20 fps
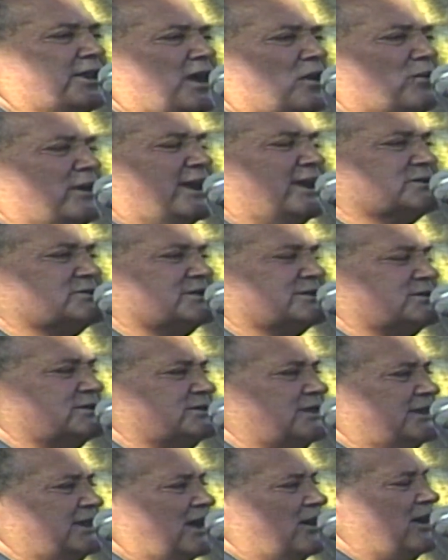our ancestors
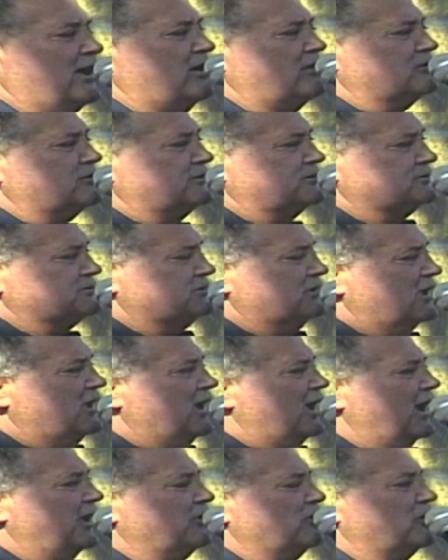and our elders.
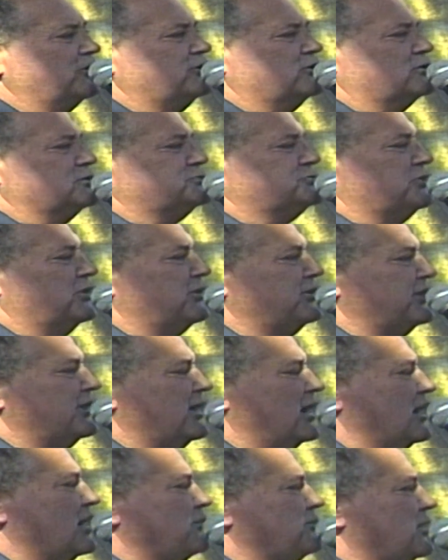And on your journey
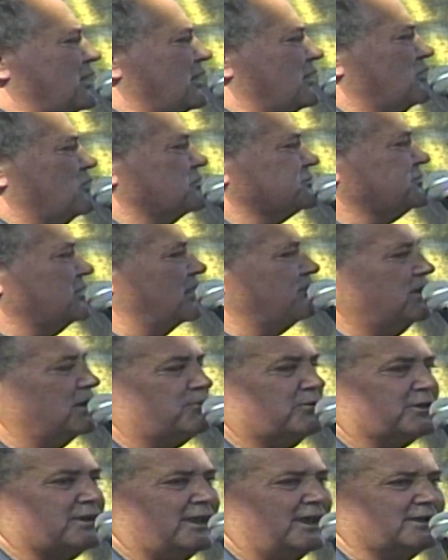home, you'll also be
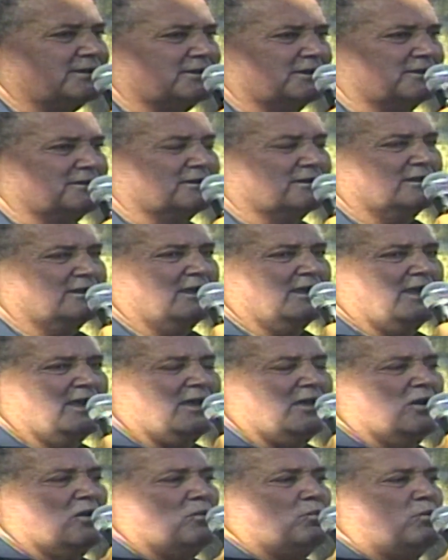protected.
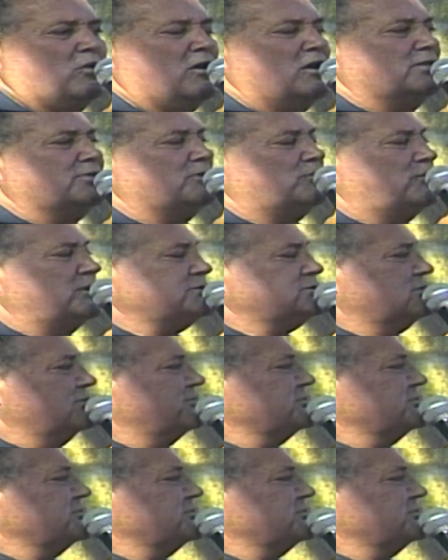While the rest of